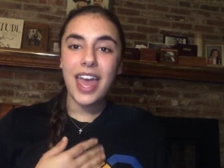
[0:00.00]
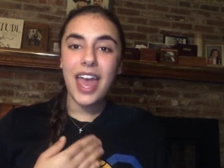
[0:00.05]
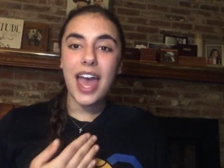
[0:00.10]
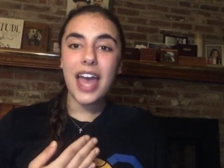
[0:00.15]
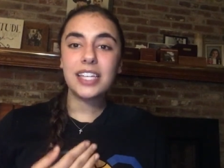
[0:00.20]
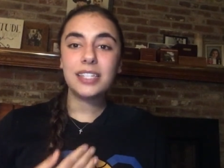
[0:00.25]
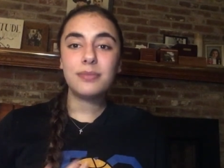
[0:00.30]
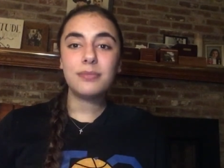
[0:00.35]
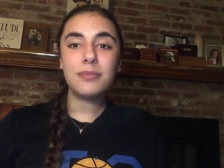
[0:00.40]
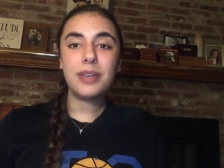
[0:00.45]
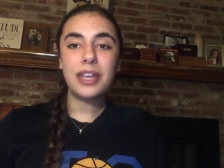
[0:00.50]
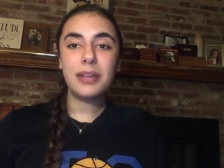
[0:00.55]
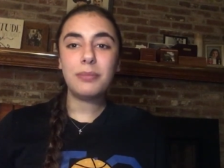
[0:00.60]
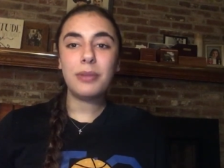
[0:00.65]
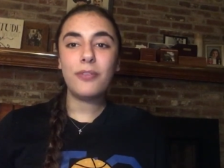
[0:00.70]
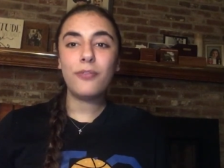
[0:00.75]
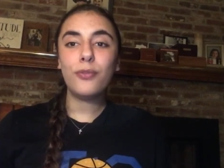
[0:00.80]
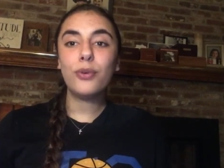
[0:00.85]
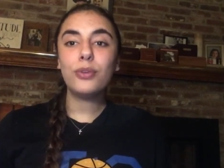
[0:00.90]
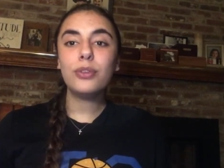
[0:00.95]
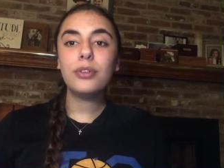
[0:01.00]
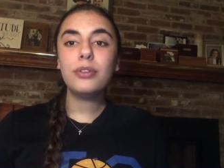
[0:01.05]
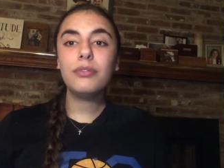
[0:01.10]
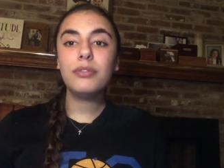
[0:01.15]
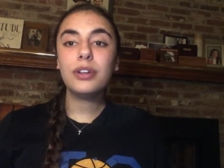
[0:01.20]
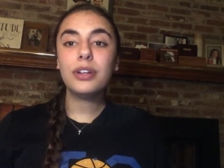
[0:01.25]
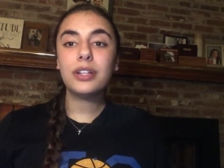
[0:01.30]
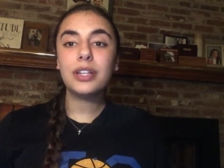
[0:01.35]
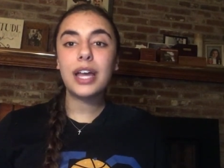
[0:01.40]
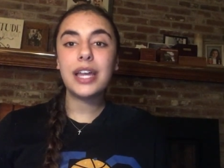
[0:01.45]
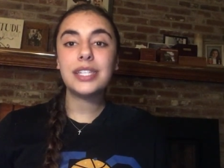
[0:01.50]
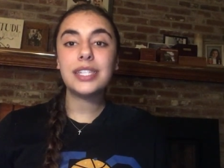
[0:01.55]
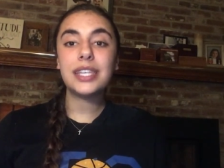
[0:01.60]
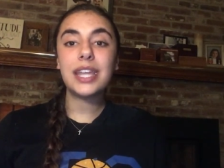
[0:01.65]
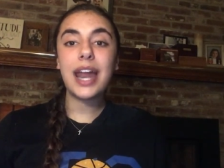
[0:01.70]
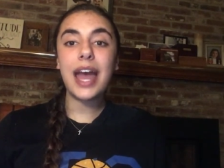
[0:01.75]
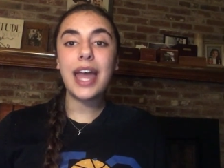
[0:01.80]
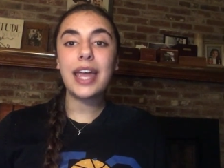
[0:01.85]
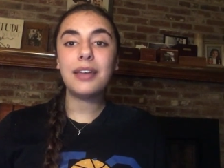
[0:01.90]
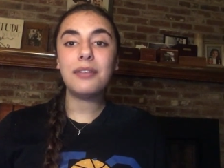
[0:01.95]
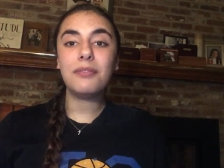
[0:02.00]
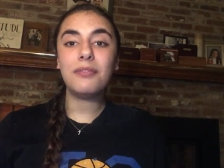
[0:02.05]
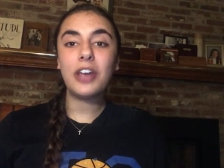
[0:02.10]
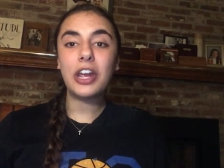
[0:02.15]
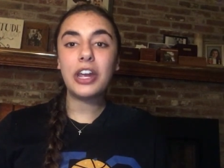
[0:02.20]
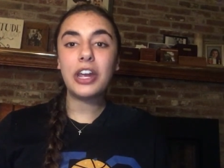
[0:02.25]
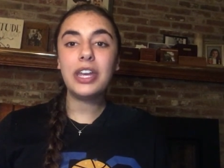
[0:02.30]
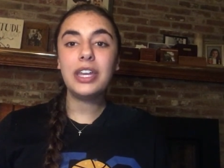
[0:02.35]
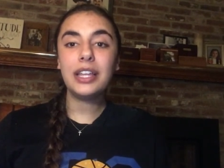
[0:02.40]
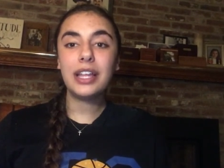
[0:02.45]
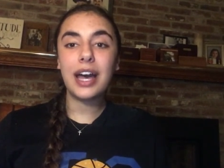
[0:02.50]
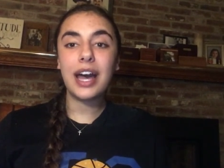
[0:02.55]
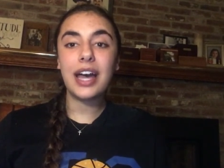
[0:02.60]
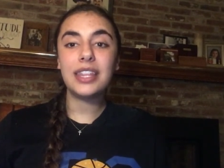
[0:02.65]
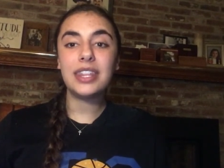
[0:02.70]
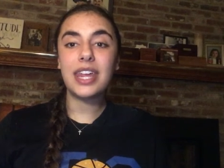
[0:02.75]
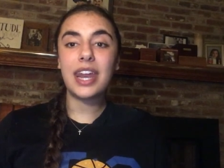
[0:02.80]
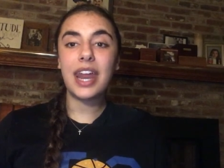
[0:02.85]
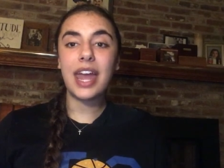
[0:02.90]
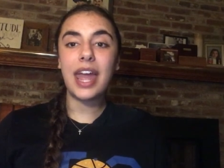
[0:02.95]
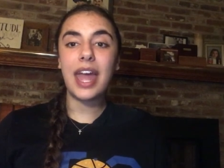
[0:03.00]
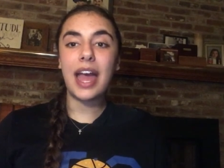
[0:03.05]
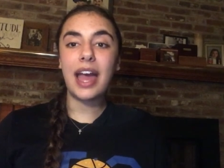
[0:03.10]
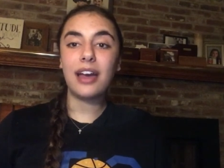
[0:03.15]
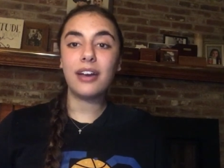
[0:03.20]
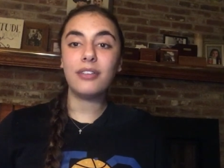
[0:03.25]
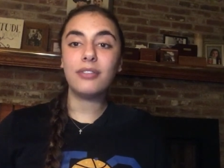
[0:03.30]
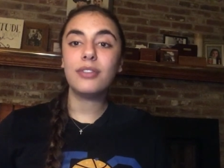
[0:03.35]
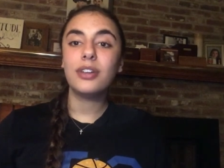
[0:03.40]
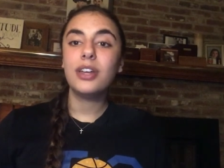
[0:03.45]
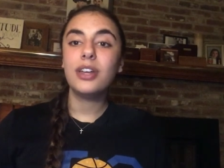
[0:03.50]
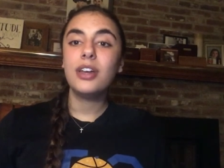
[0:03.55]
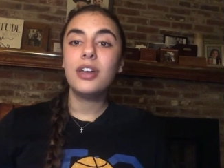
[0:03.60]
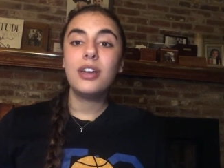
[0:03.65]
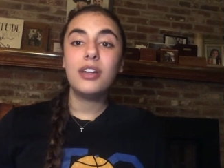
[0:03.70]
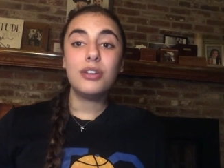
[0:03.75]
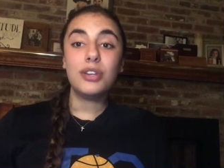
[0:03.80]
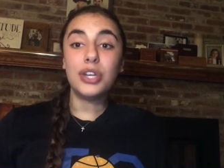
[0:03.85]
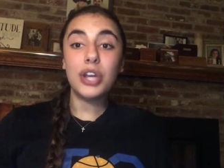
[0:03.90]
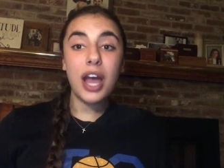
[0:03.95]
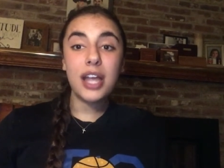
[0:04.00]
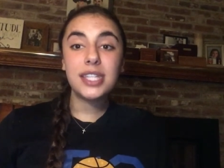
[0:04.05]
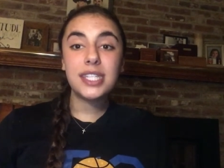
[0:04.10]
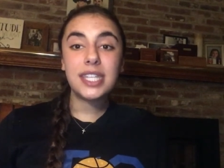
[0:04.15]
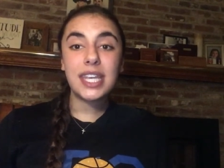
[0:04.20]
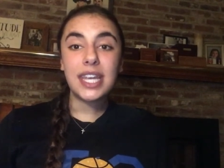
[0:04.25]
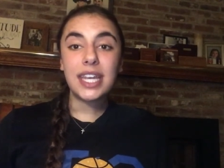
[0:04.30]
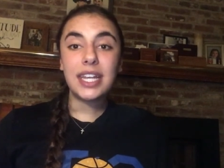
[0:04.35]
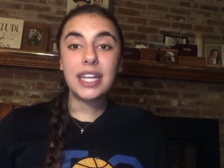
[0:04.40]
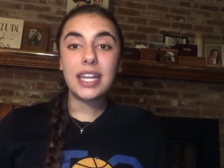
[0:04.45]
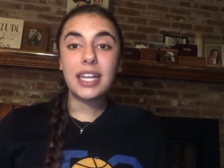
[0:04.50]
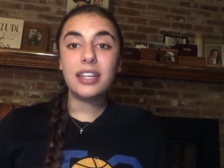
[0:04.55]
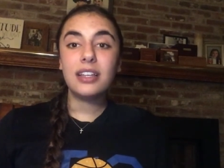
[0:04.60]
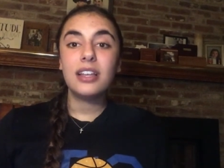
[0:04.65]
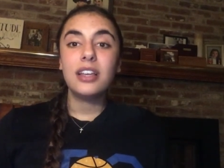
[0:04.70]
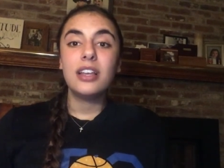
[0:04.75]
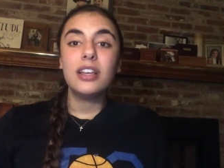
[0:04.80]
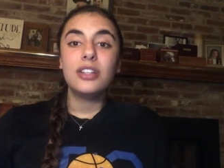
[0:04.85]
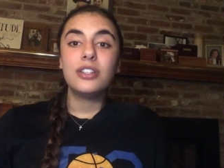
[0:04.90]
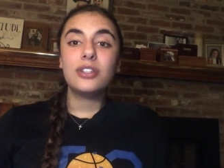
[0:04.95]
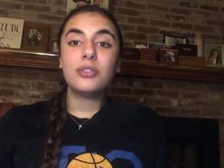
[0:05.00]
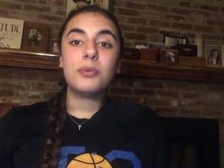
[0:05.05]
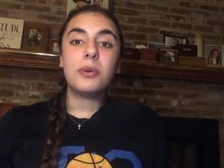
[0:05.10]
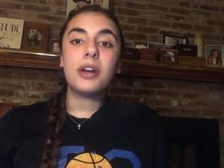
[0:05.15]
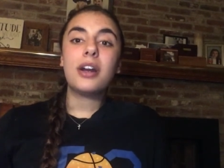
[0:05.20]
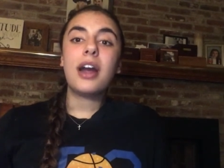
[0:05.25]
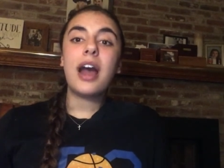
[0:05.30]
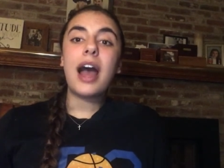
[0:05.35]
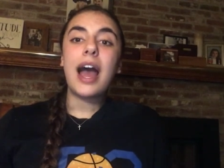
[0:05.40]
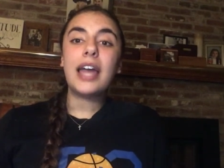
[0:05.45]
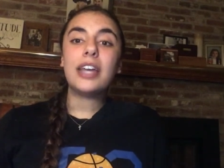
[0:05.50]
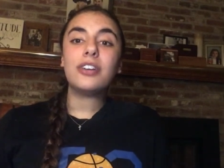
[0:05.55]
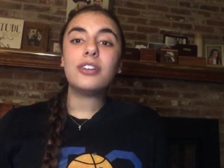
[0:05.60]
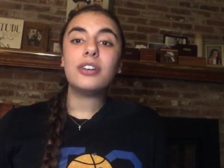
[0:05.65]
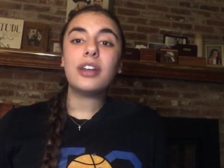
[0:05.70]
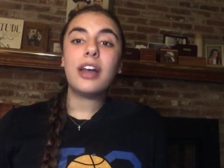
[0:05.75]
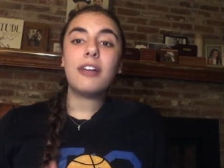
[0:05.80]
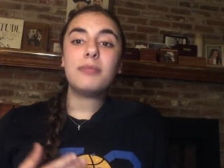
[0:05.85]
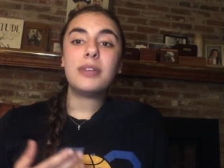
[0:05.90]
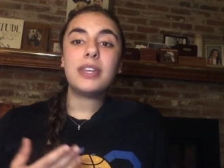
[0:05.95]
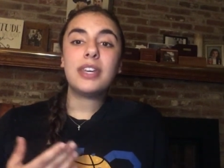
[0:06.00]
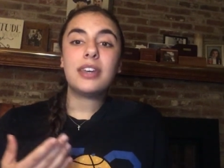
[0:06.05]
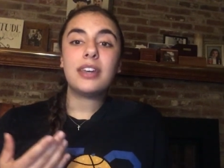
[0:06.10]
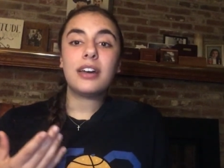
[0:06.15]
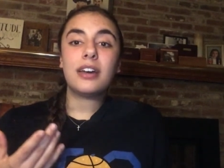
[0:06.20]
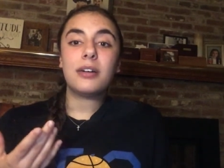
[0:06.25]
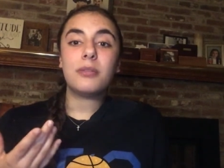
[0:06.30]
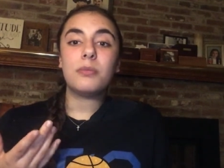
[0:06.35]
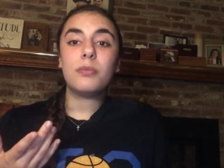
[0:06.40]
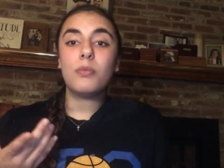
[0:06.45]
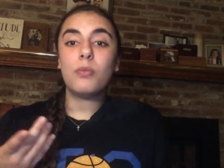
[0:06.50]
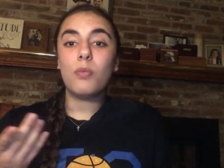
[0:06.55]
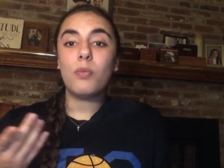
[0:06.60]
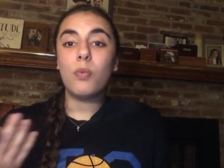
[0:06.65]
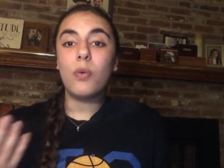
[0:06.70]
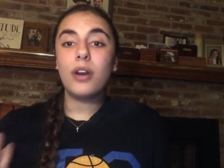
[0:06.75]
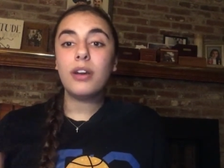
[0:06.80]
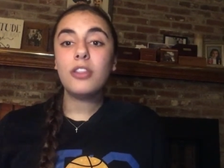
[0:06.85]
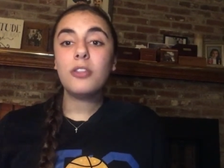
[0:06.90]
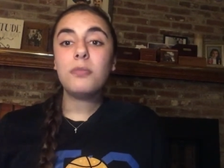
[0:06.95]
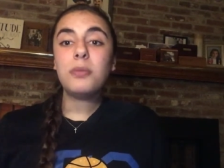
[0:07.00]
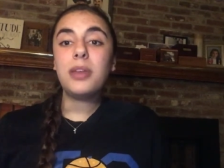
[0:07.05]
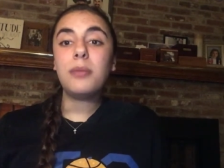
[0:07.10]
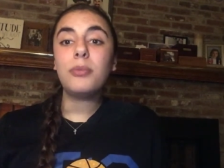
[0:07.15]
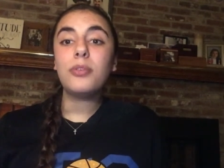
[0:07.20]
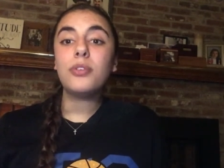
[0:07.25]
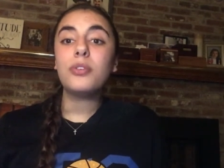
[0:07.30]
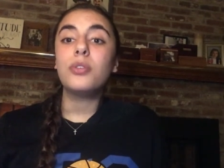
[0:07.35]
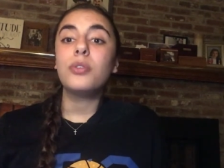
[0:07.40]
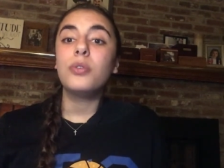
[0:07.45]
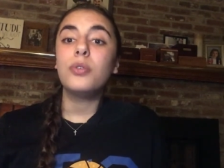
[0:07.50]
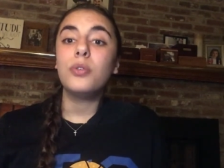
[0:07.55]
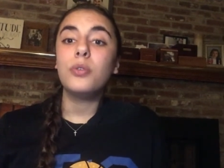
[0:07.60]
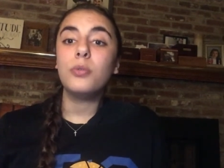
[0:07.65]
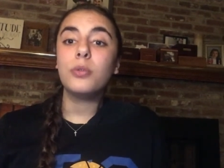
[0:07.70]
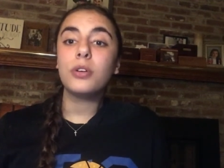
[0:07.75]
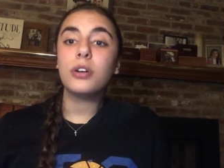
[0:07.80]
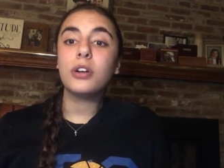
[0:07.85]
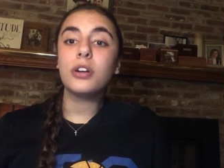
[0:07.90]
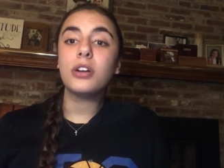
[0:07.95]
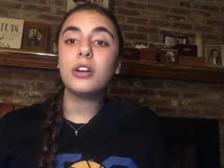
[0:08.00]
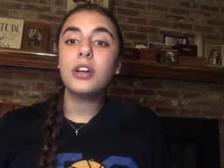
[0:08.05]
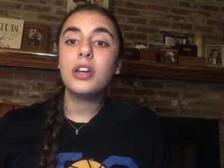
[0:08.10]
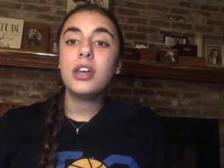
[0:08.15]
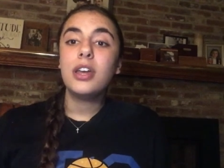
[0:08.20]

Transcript: has made me fully realize that I am very glad that I have not taken it to where I could have become one of the people who were